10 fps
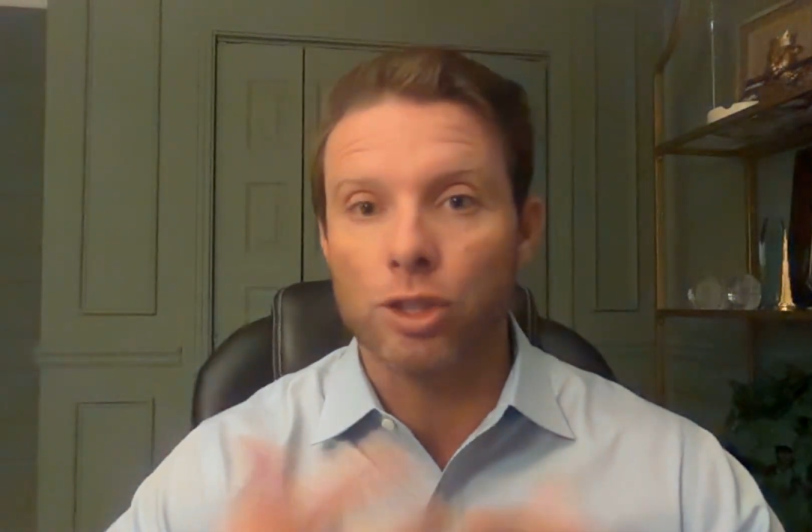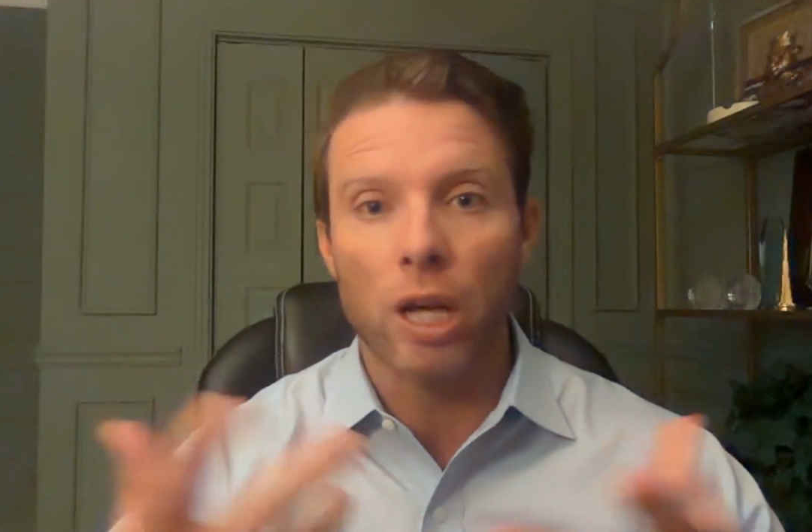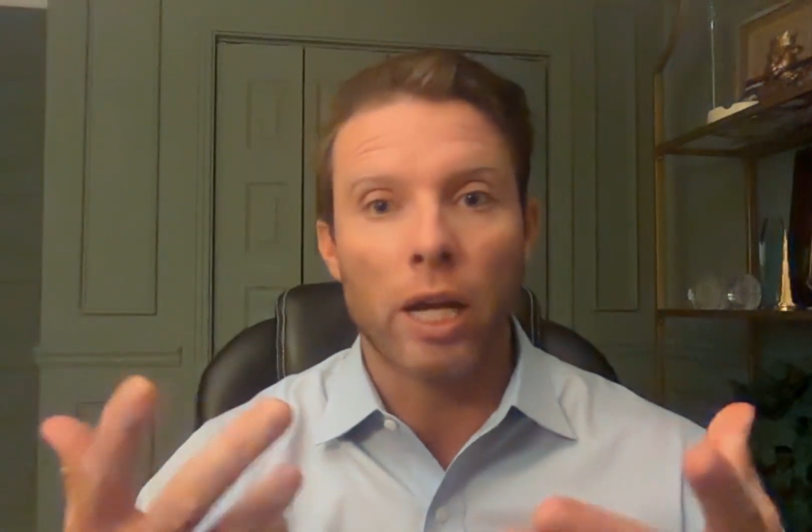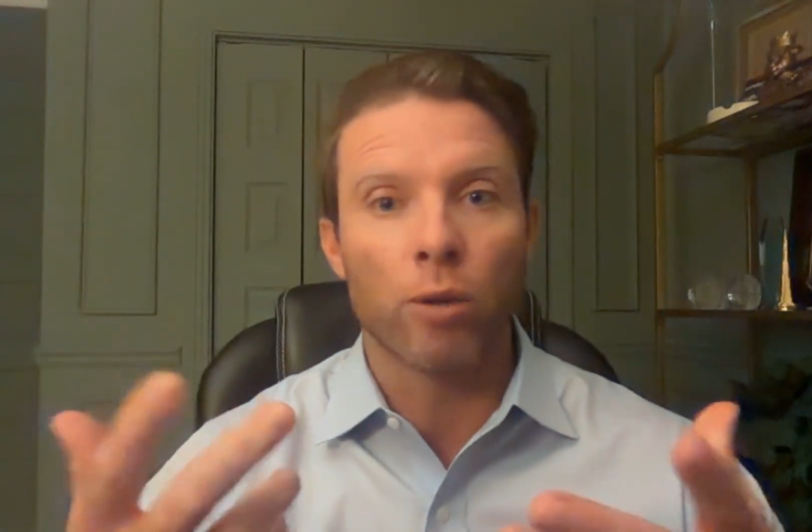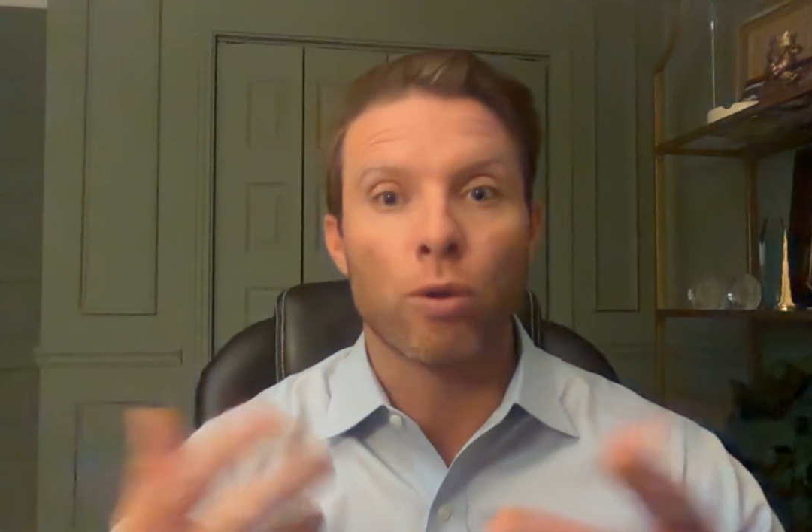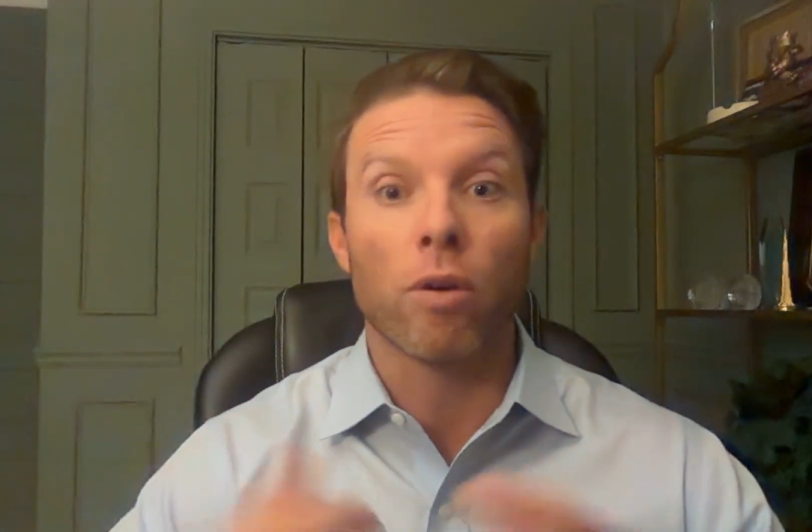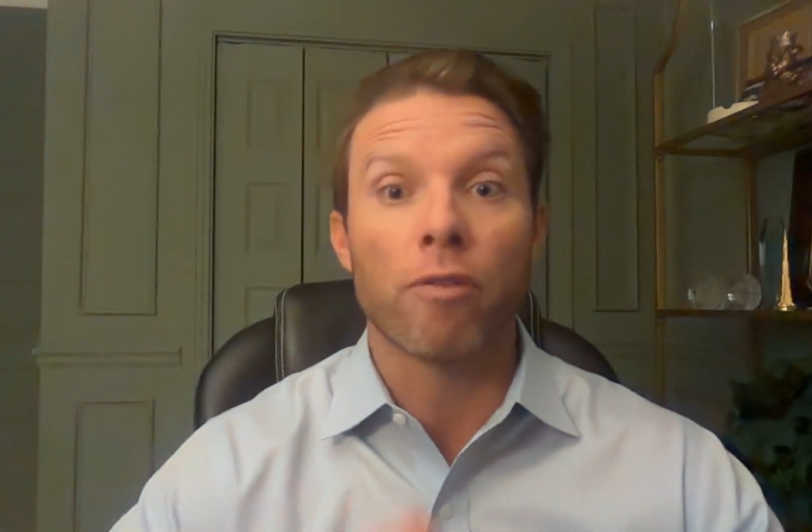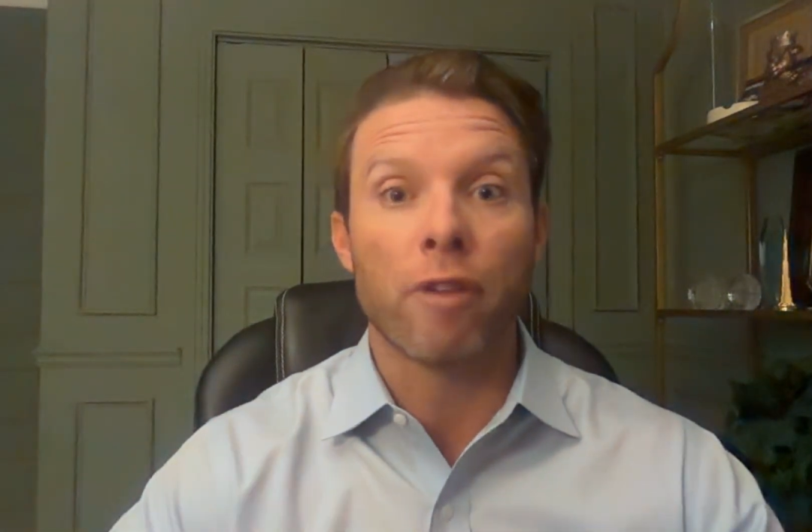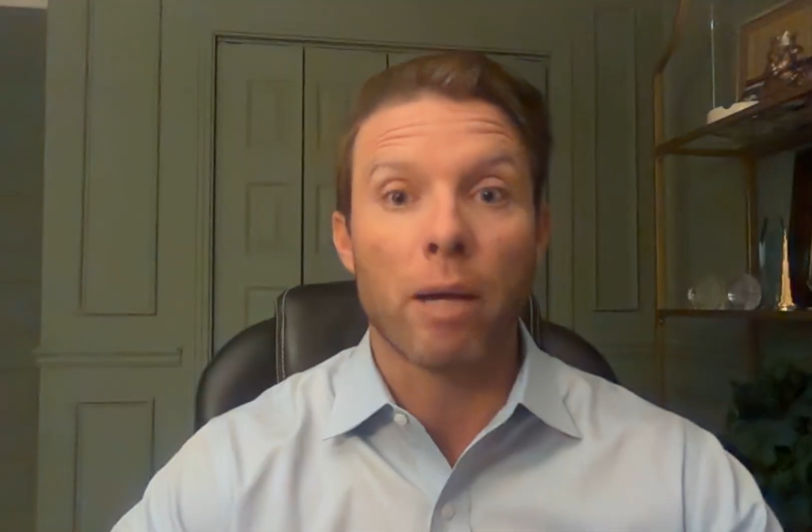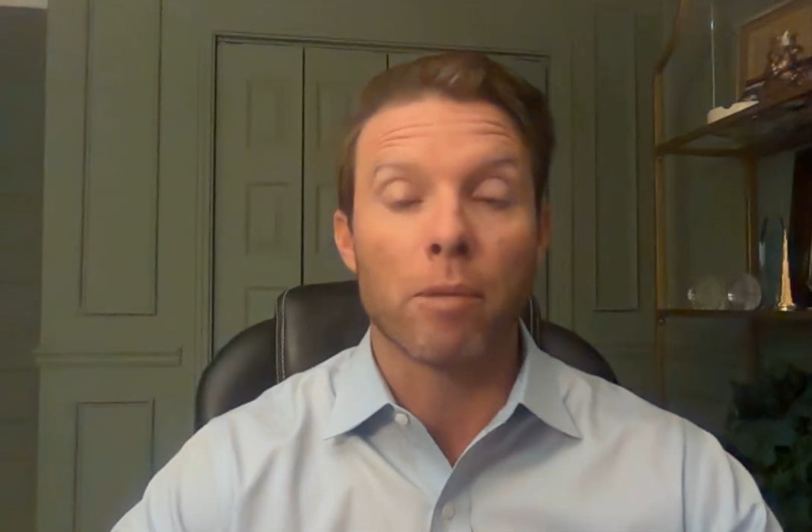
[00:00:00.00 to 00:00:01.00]
a child or a
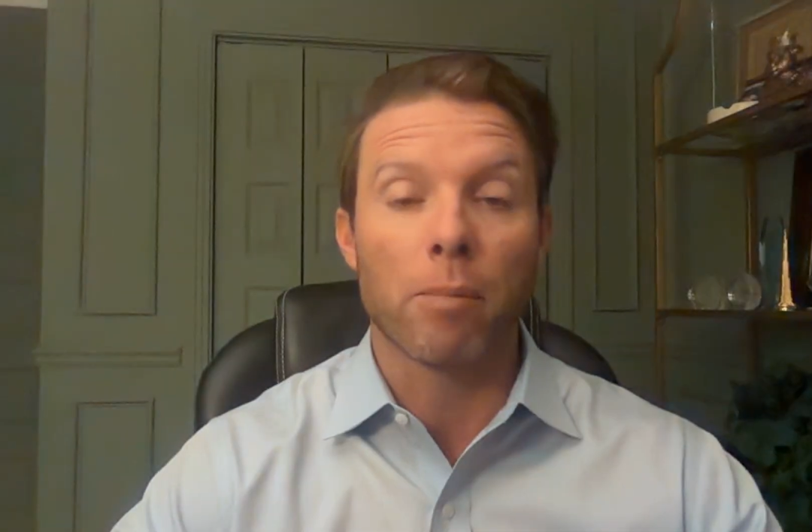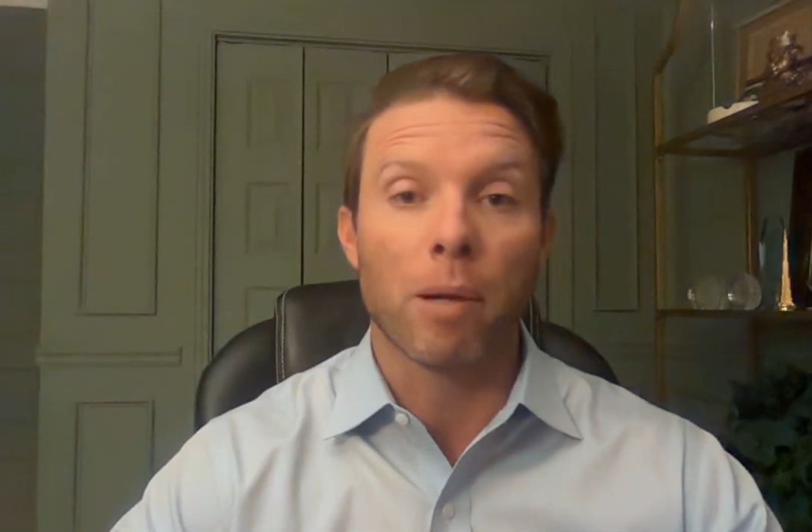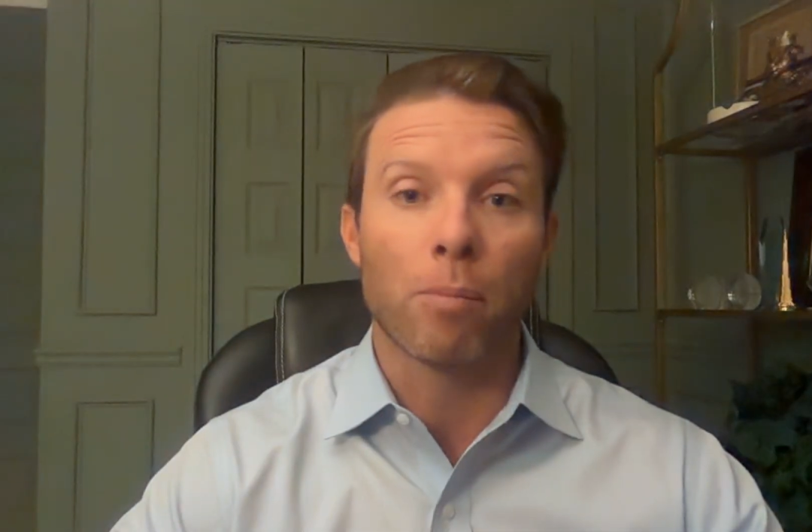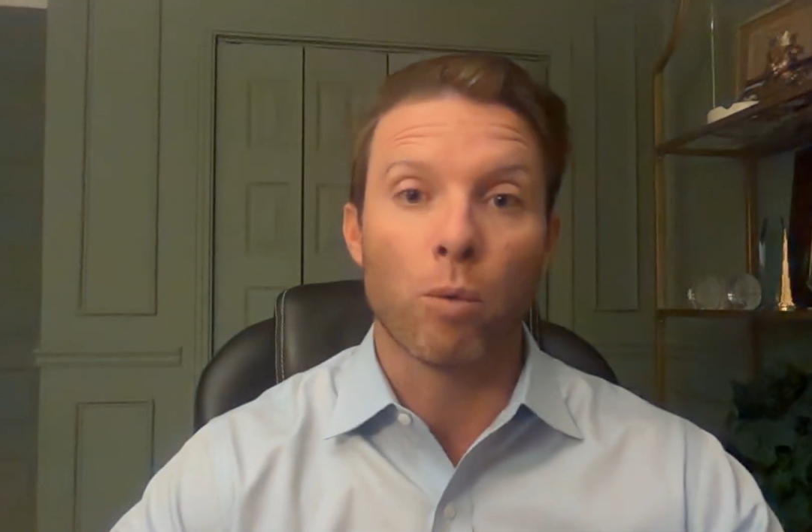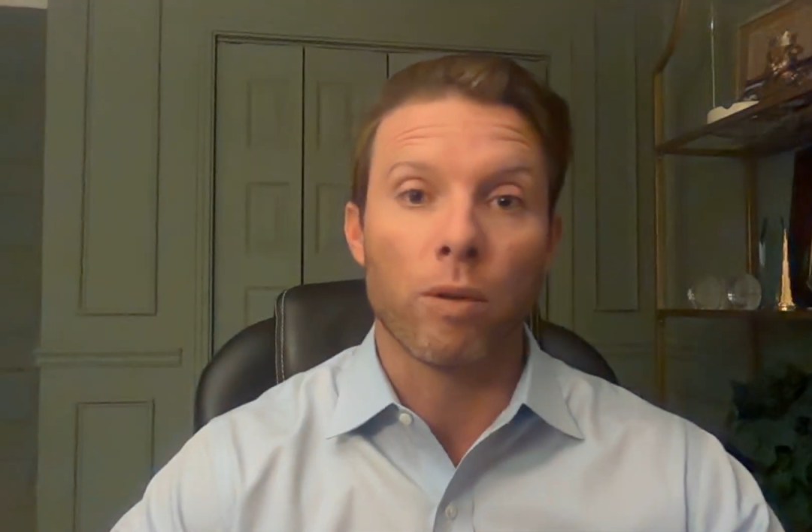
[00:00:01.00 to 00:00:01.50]
family member